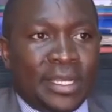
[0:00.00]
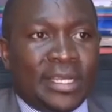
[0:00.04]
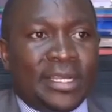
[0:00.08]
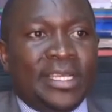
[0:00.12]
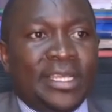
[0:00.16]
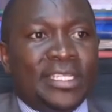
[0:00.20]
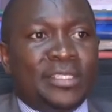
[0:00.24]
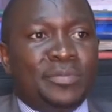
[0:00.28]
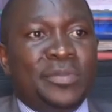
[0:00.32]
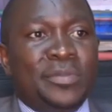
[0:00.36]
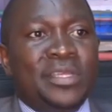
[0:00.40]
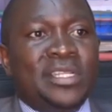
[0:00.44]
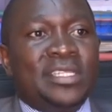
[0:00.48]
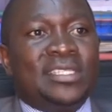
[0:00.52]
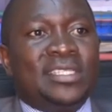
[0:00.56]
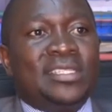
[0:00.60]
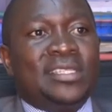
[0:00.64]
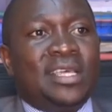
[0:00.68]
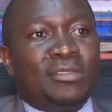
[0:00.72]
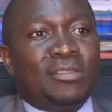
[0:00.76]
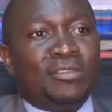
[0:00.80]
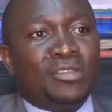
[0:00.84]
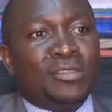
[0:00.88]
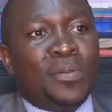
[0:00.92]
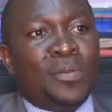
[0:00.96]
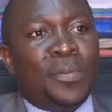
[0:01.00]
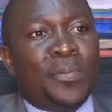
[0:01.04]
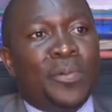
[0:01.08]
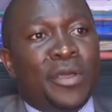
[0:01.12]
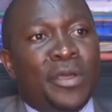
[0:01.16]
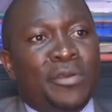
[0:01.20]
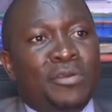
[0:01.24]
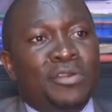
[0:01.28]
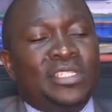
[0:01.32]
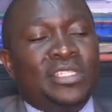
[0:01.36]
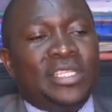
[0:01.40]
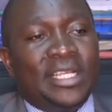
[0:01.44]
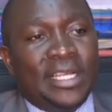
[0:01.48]
Ultimately, it means that those
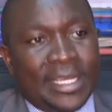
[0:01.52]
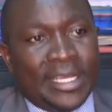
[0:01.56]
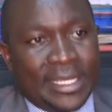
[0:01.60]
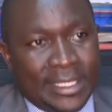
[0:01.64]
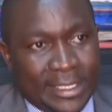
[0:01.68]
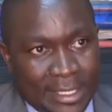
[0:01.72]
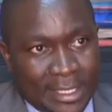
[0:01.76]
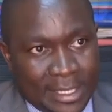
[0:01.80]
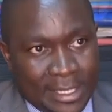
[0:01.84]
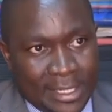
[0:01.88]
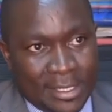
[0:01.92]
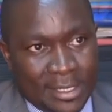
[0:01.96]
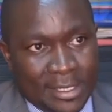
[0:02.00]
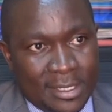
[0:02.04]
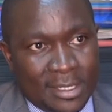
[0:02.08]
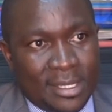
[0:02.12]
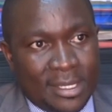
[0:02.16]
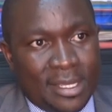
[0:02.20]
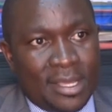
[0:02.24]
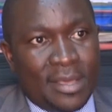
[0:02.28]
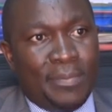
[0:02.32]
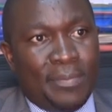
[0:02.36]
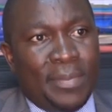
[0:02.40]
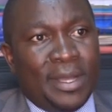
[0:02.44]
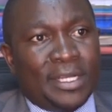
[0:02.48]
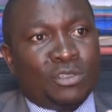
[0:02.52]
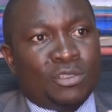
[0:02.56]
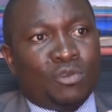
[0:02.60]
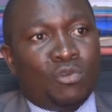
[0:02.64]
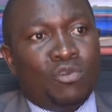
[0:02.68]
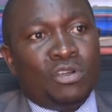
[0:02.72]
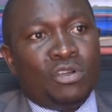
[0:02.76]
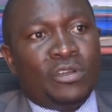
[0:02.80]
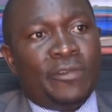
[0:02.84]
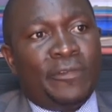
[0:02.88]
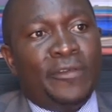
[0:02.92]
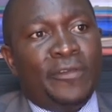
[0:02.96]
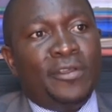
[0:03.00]
people were not elected.
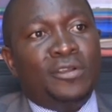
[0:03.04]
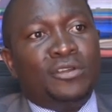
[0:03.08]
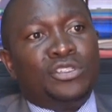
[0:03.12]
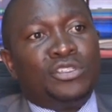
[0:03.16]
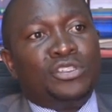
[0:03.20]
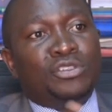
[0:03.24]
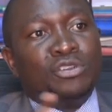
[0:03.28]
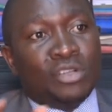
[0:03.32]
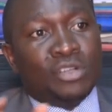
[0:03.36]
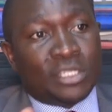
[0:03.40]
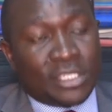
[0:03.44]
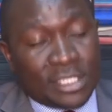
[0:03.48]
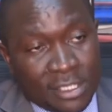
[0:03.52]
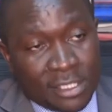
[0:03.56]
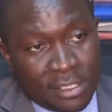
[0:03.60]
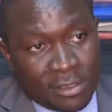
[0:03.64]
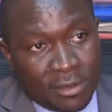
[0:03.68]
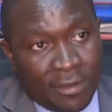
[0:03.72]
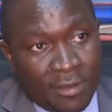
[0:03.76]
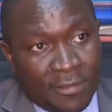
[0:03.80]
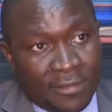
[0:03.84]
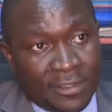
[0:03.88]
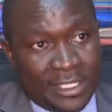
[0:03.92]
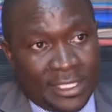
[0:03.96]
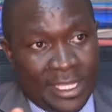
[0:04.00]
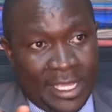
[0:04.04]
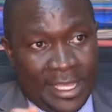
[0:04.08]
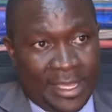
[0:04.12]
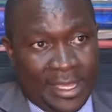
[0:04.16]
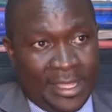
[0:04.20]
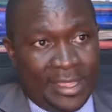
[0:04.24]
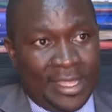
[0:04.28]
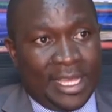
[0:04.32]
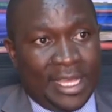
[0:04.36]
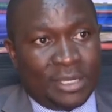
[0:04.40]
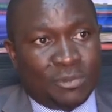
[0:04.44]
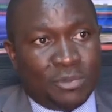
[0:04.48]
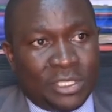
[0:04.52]
But court fell short of
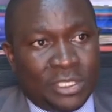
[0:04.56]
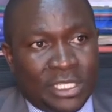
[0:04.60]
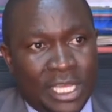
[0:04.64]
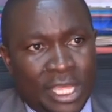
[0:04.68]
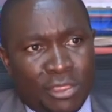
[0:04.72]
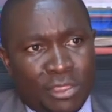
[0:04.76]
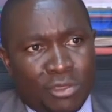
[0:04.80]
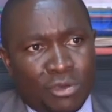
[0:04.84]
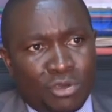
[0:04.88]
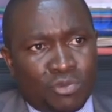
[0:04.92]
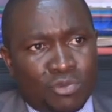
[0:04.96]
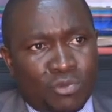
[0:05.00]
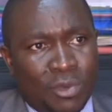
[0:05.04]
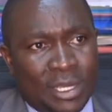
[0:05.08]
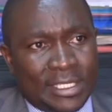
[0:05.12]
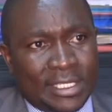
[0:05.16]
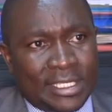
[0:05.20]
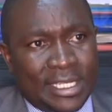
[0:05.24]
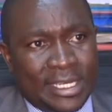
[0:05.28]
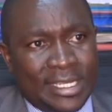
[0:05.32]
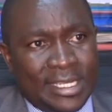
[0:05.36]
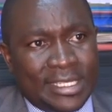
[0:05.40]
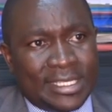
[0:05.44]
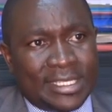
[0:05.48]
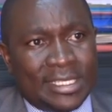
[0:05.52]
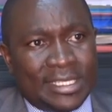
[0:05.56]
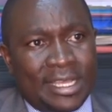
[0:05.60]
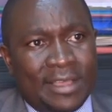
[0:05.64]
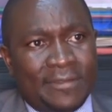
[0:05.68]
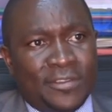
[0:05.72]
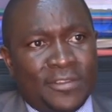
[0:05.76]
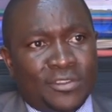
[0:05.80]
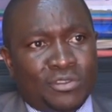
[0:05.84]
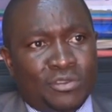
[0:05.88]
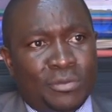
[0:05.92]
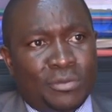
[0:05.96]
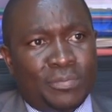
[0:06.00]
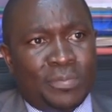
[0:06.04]
saying that, which I thought was a
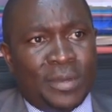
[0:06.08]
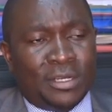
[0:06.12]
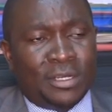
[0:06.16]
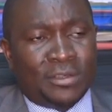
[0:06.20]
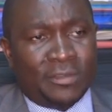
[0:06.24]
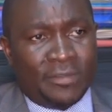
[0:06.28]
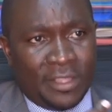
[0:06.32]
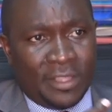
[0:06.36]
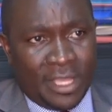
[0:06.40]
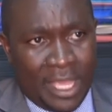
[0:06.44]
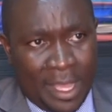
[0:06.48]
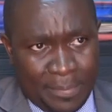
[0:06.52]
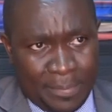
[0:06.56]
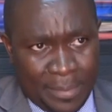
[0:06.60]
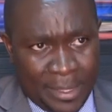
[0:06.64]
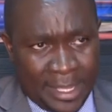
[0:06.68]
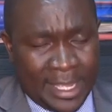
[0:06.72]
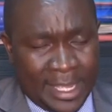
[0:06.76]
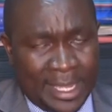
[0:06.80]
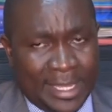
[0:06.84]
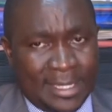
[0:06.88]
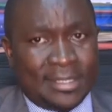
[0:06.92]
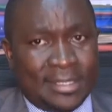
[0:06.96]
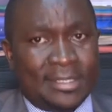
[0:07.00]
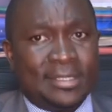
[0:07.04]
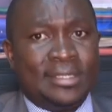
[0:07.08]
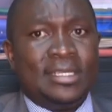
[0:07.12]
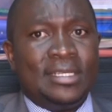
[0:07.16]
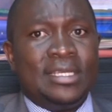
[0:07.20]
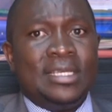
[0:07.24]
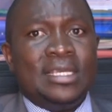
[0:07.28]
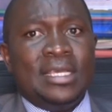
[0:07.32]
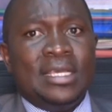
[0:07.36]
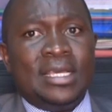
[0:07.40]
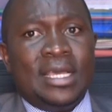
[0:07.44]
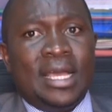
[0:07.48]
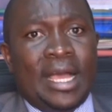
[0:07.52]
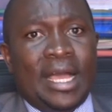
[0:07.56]
disservice on part of the applicant.
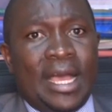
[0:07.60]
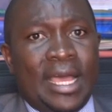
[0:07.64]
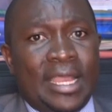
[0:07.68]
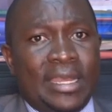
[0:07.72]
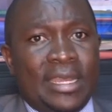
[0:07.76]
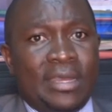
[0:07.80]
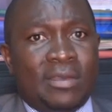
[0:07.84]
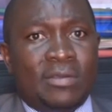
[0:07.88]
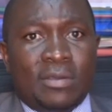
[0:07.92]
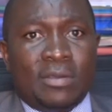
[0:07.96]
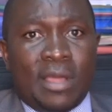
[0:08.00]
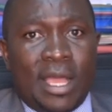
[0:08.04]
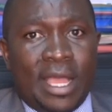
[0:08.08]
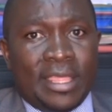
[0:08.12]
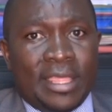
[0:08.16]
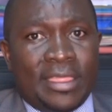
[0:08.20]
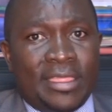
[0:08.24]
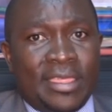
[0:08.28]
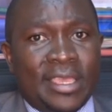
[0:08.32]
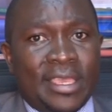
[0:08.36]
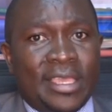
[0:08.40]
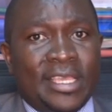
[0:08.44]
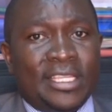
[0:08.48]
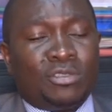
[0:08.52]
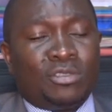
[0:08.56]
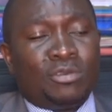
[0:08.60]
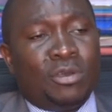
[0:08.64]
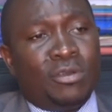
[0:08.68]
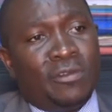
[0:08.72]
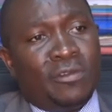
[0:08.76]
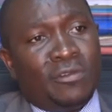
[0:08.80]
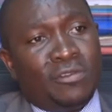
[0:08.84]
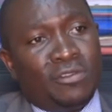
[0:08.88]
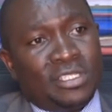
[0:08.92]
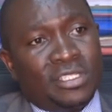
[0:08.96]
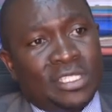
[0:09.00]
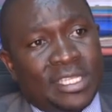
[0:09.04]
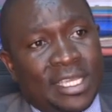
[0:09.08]
And I think it's
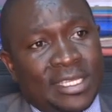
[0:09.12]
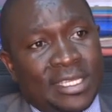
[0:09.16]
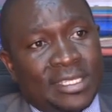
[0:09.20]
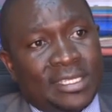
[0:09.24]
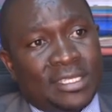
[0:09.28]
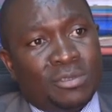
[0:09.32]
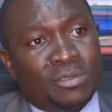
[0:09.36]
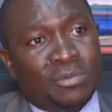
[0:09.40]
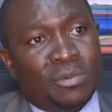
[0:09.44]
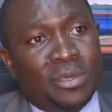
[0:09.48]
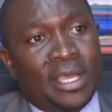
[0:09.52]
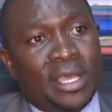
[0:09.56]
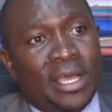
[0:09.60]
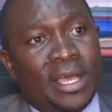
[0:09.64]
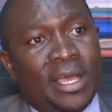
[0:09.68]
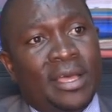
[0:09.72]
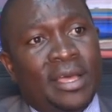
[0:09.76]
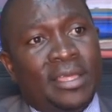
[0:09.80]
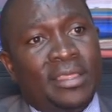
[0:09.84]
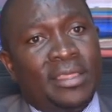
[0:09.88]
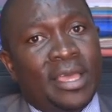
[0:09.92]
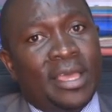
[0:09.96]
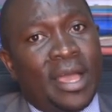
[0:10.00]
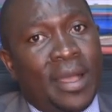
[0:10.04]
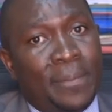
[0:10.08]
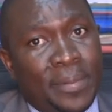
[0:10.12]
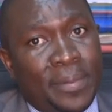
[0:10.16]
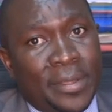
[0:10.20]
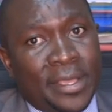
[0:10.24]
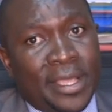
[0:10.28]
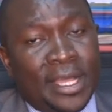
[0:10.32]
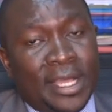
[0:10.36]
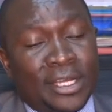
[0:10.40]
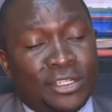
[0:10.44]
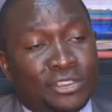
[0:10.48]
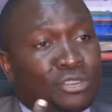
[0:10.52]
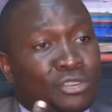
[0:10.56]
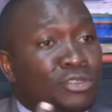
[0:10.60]
one of those cases where the
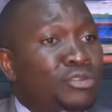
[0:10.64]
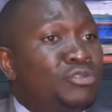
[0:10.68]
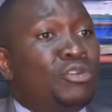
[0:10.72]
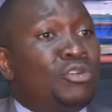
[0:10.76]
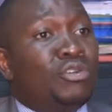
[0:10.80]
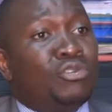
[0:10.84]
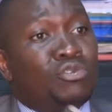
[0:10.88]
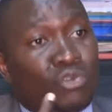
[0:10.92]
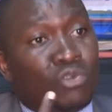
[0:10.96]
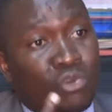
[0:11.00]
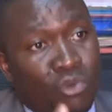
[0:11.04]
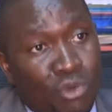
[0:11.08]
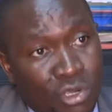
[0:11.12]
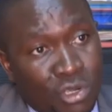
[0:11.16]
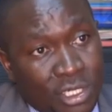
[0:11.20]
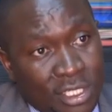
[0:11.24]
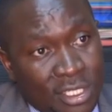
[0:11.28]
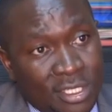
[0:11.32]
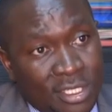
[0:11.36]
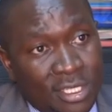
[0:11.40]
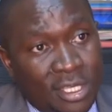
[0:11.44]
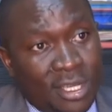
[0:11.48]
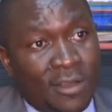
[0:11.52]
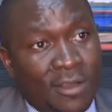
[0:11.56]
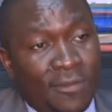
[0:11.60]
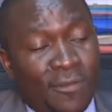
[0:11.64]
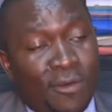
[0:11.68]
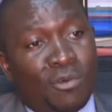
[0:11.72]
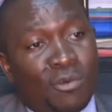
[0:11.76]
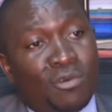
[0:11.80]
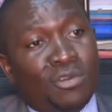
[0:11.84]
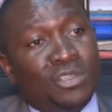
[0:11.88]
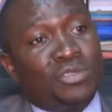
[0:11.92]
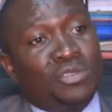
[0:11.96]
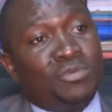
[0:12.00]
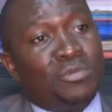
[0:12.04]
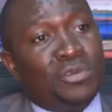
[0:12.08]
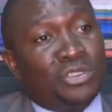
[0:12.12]
applicant should go to court
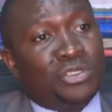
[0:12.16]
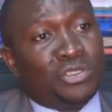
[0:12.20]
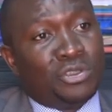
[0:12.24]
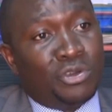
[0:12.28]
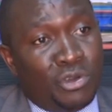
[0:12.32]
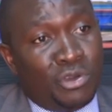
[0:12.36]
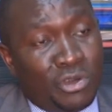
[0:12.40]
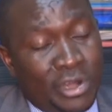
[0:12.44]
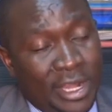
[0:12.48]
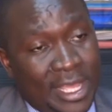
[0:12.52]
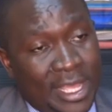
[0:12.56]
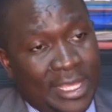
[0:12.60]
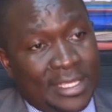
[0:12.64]
for consequential